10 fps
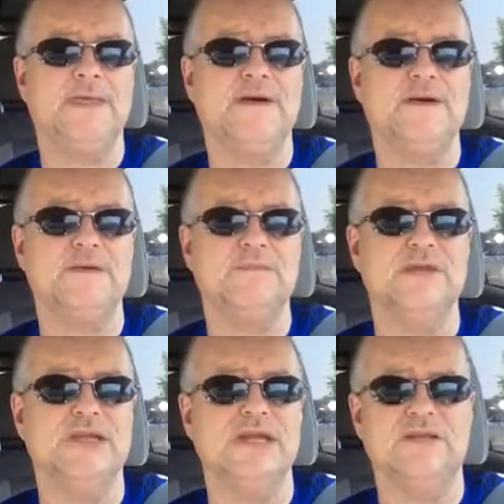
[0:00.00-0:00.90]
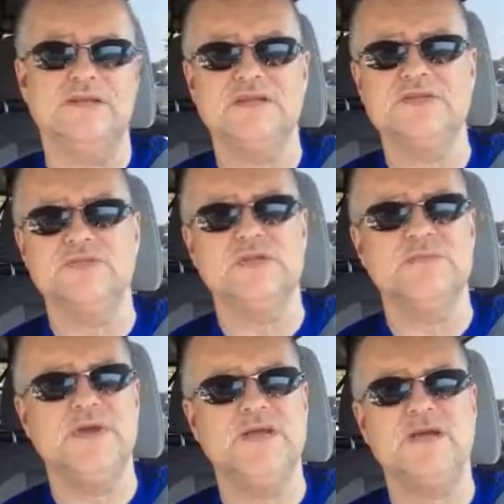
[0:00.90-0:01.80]
Again, things
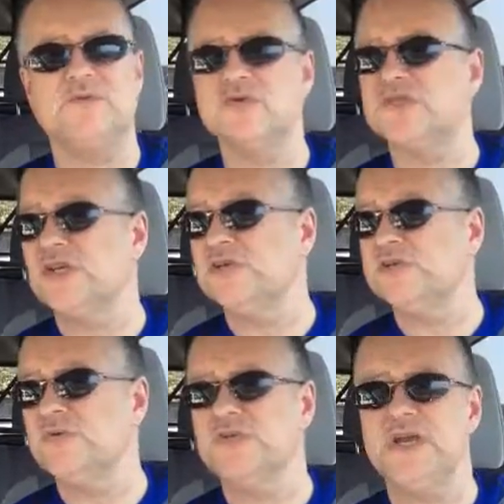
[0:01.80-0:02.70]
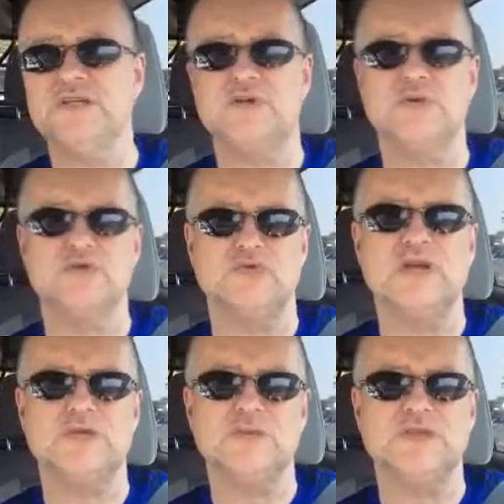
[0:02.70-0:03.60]
really make a lot more sense too when you actually work
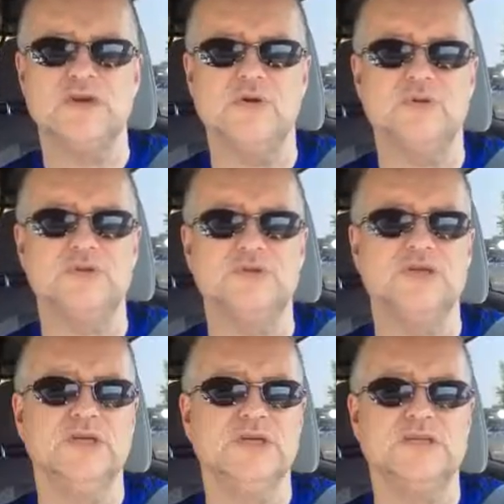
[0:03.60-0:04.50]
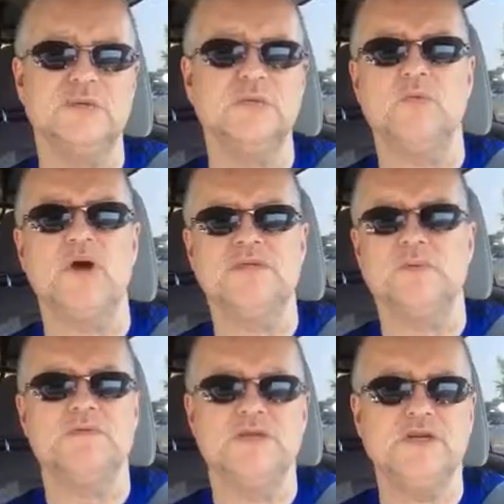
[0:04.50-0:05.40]
directly with the owners, because someone can watch
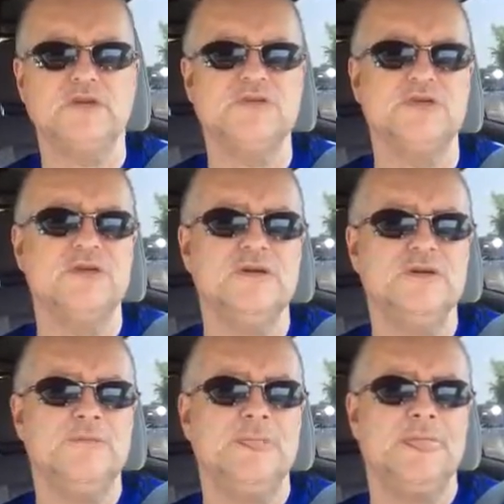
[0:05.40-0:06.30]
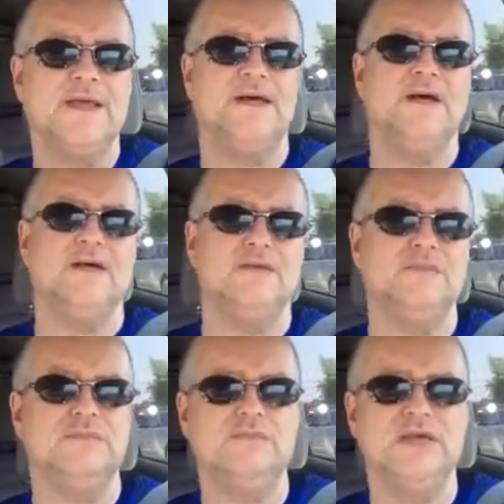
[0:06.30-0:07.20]
my videos
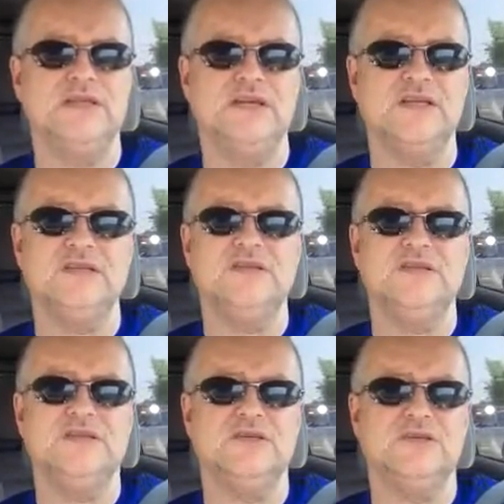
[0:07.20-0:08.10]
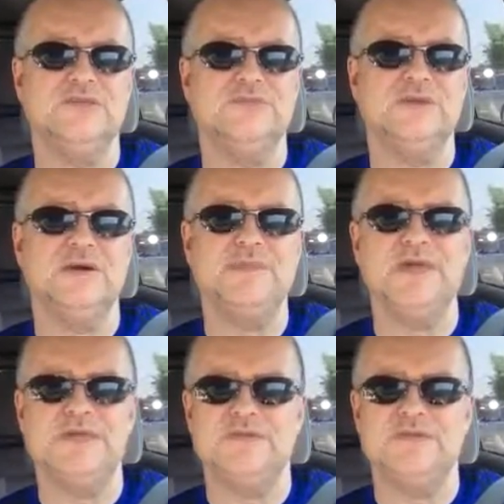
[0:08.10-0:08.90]
and then not